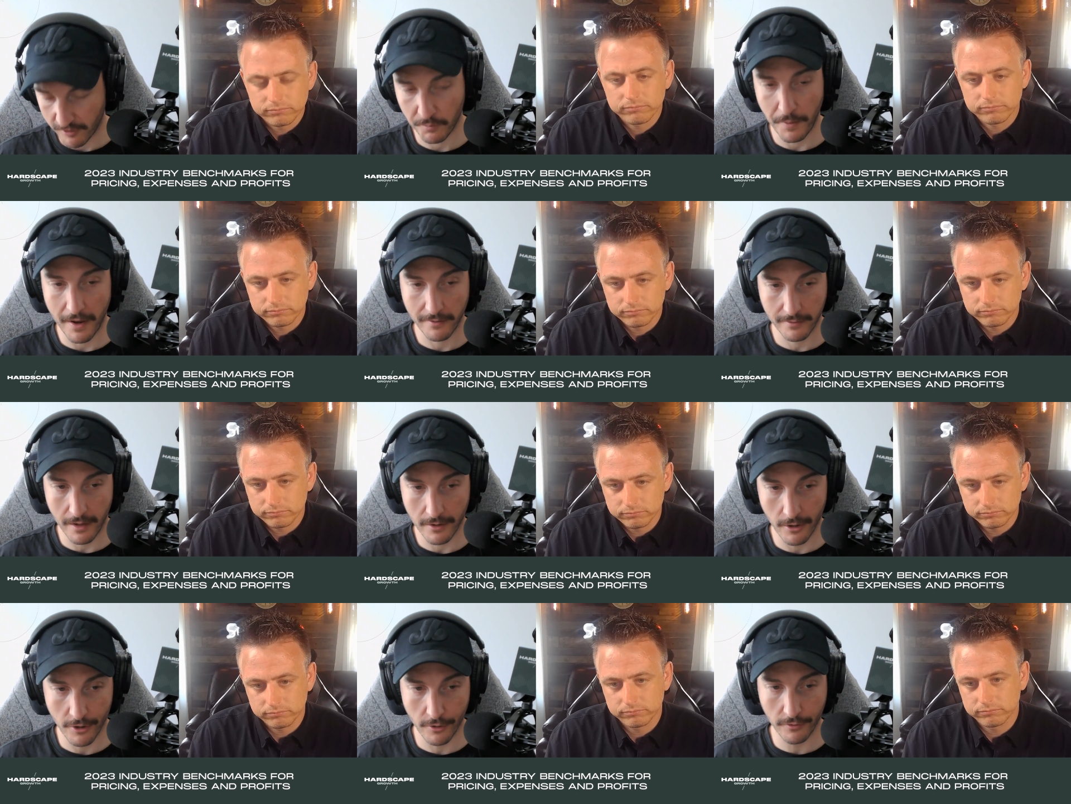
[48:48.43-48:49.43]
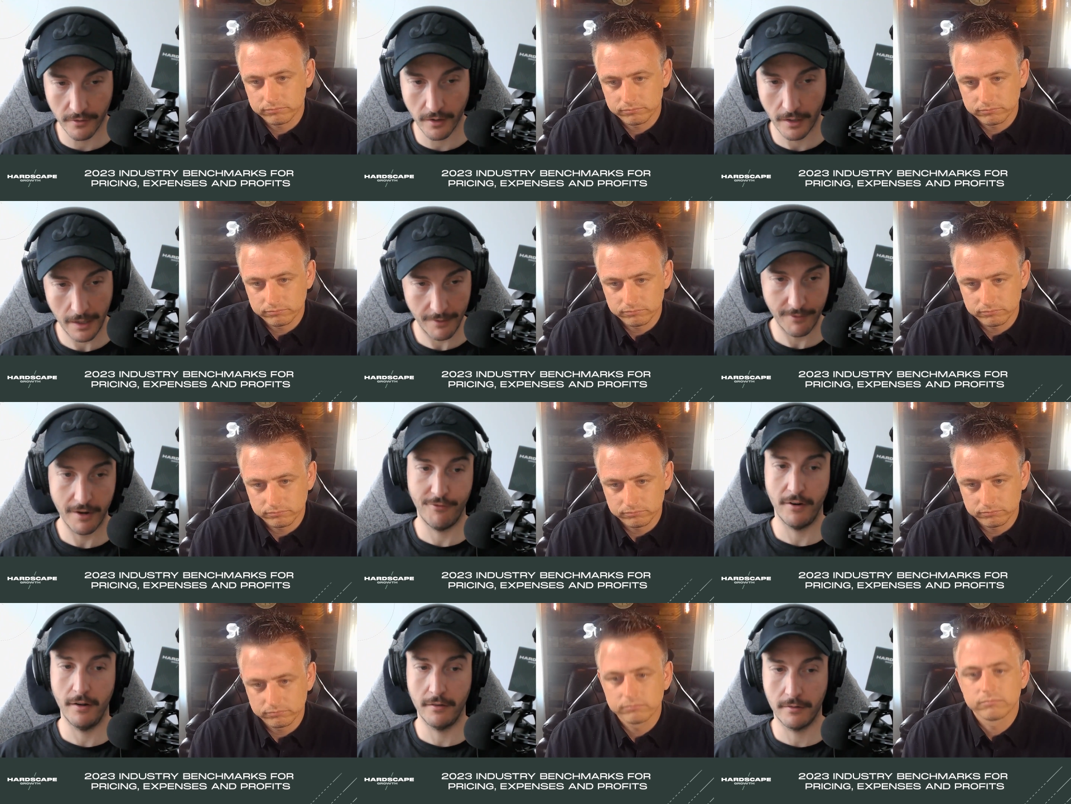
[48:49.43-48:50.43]
Speaker 1: space that you're using, even if
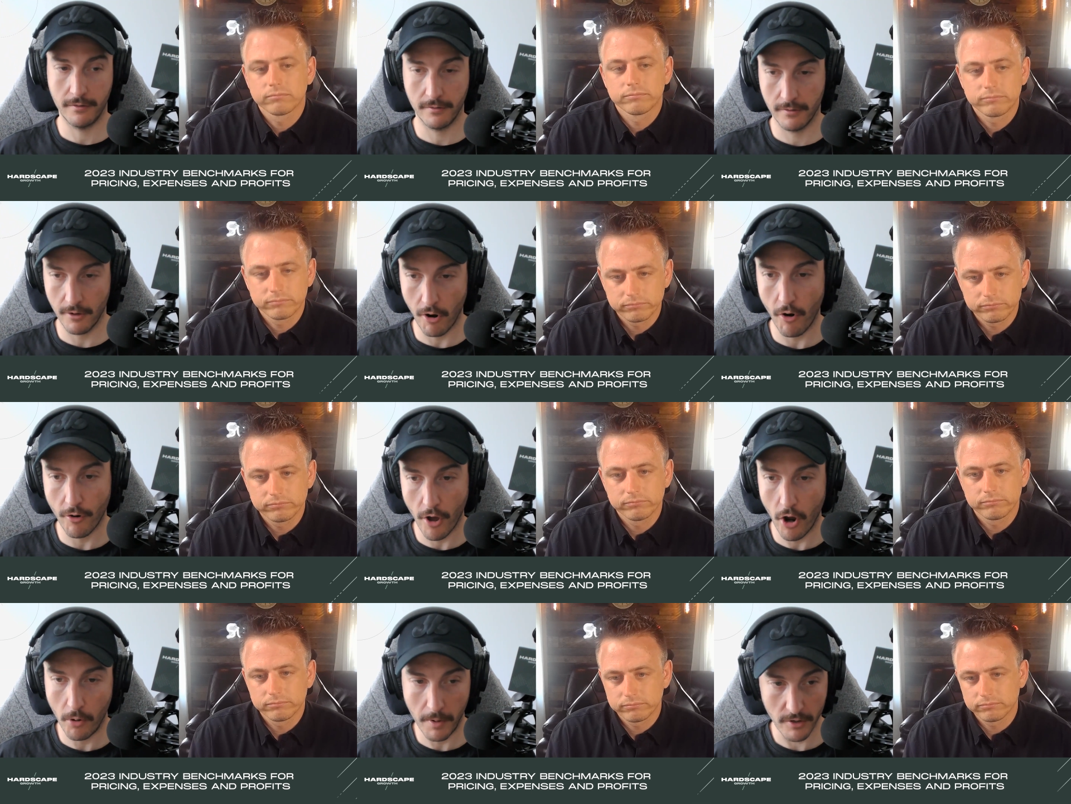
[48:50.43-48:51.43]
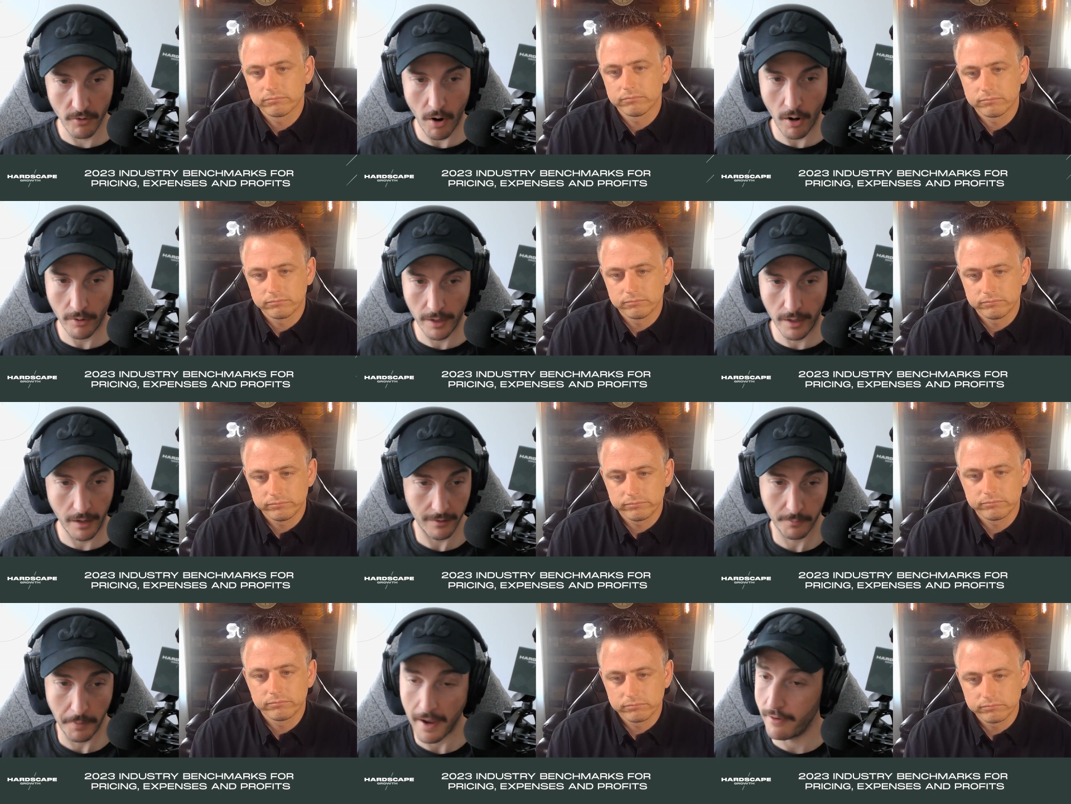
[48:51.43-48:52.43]
it is your own home and you own it and
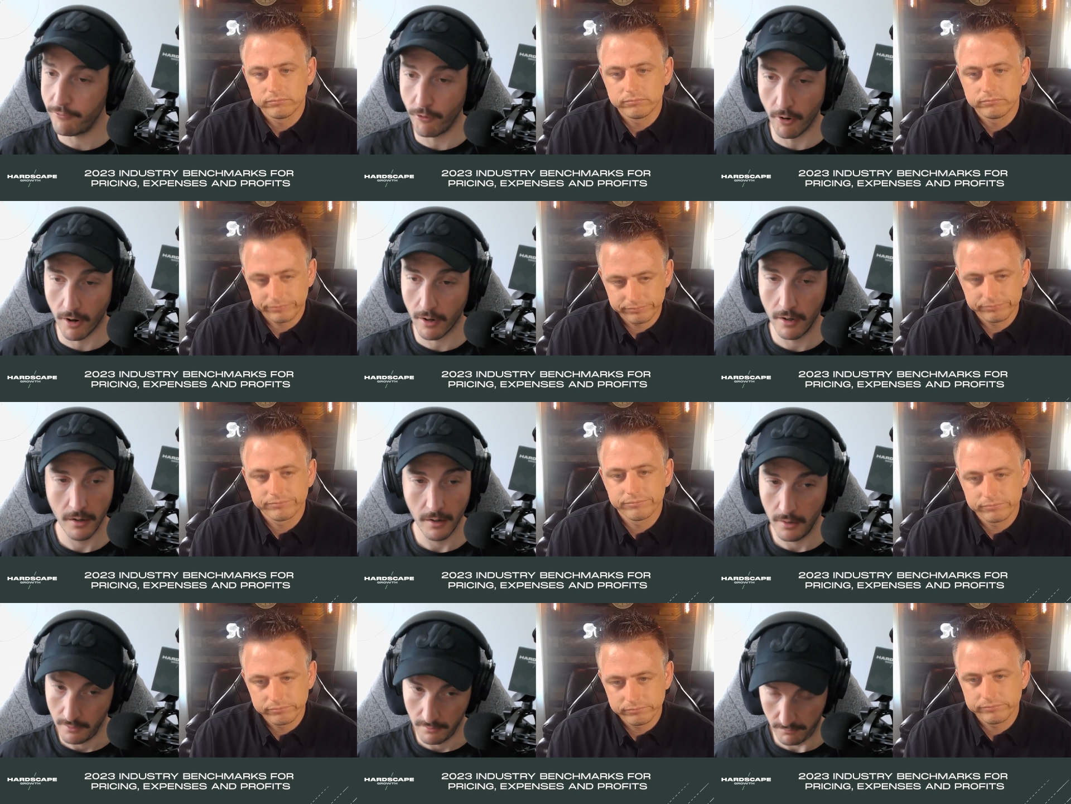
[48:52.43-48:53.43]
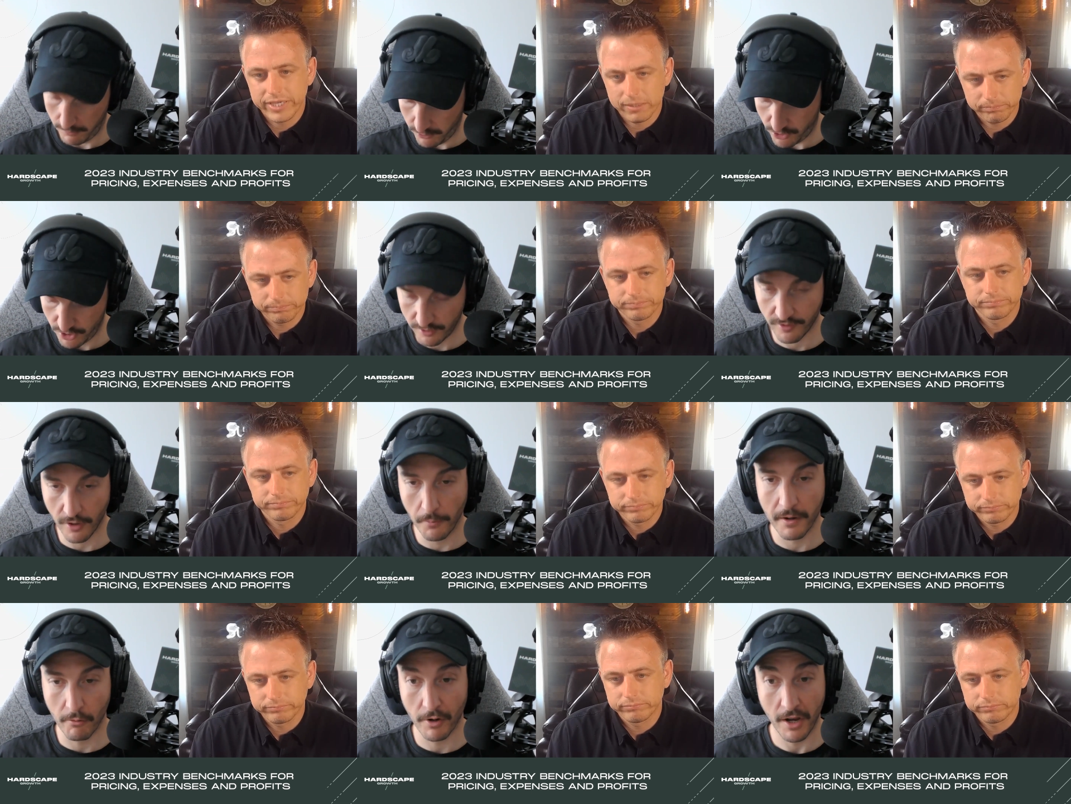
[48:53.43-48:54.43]
it's paid for. Yep. You should still
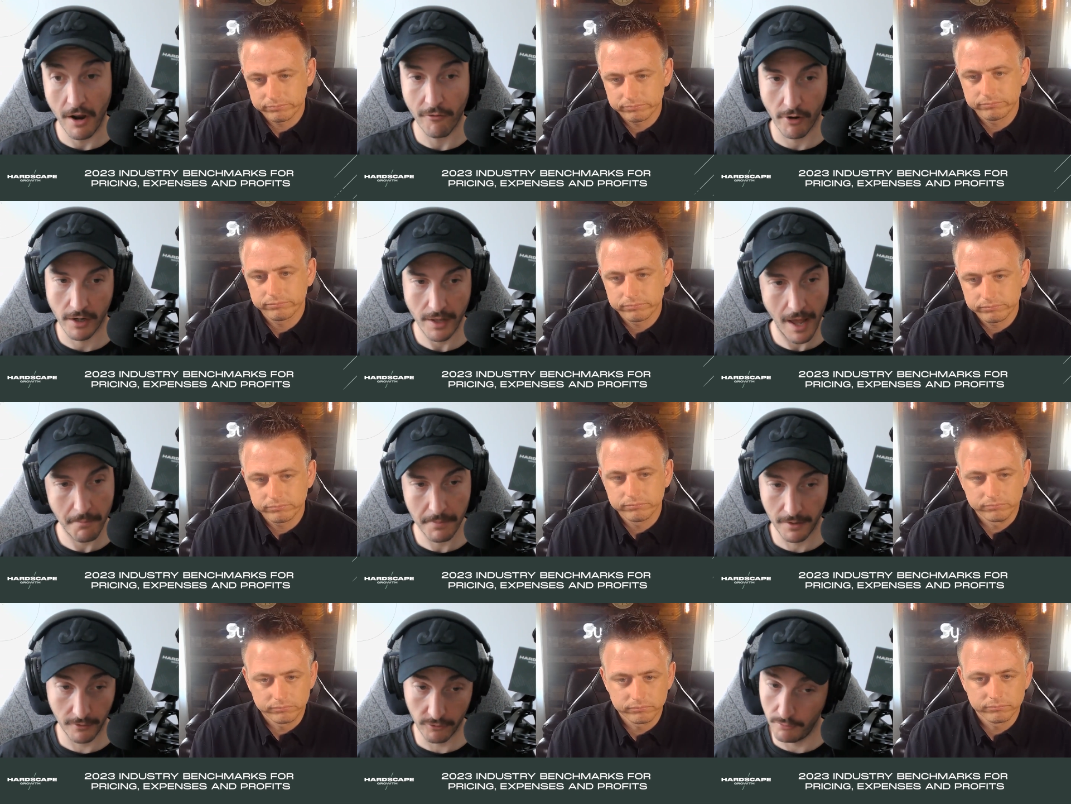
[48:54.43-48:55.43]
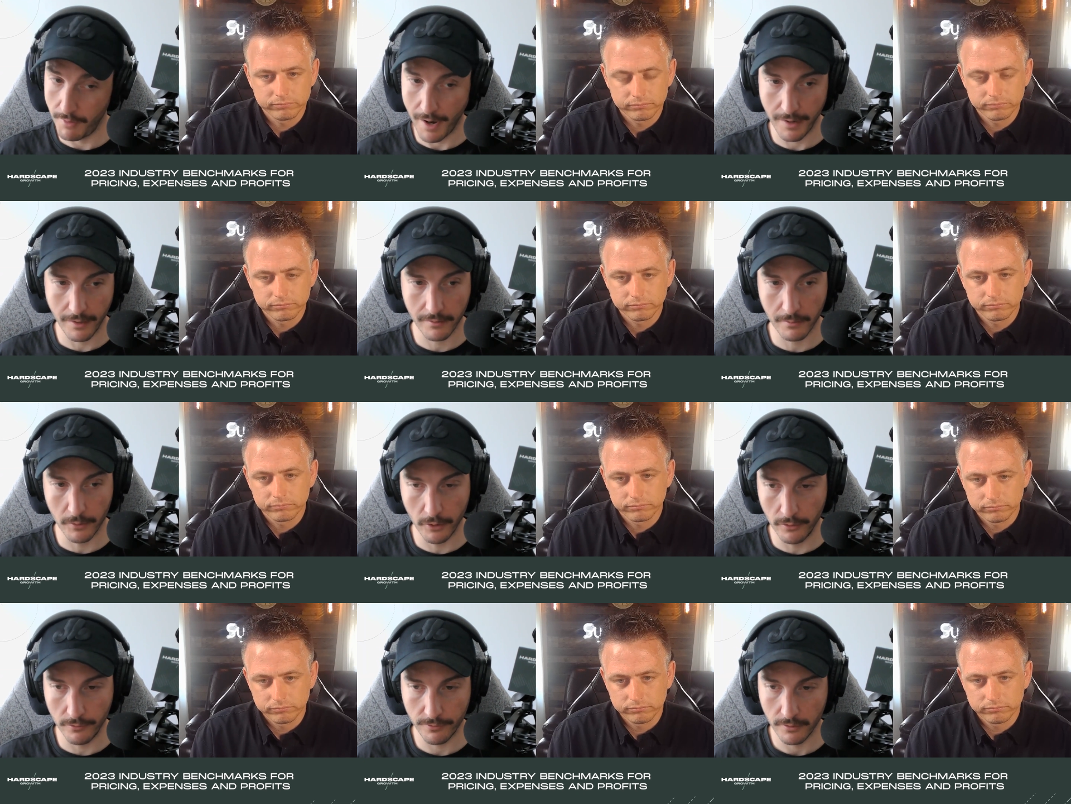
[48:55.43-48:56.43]
be recovering that because you may need to
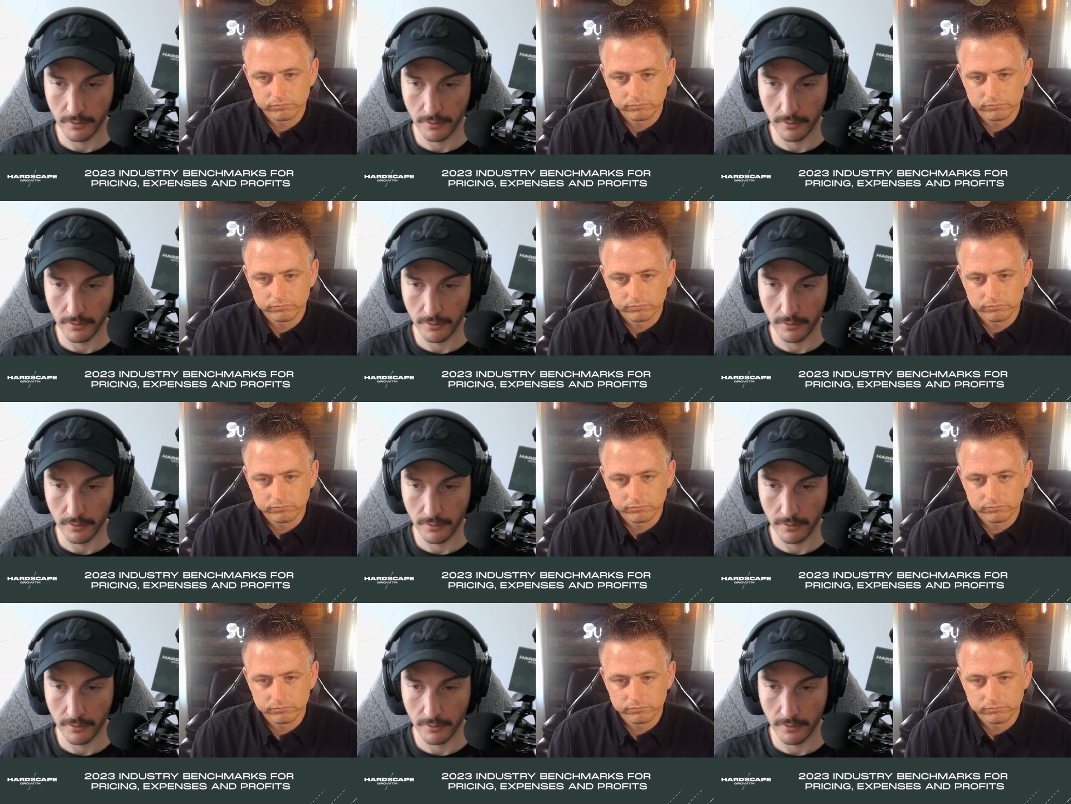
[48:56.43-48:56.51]
move.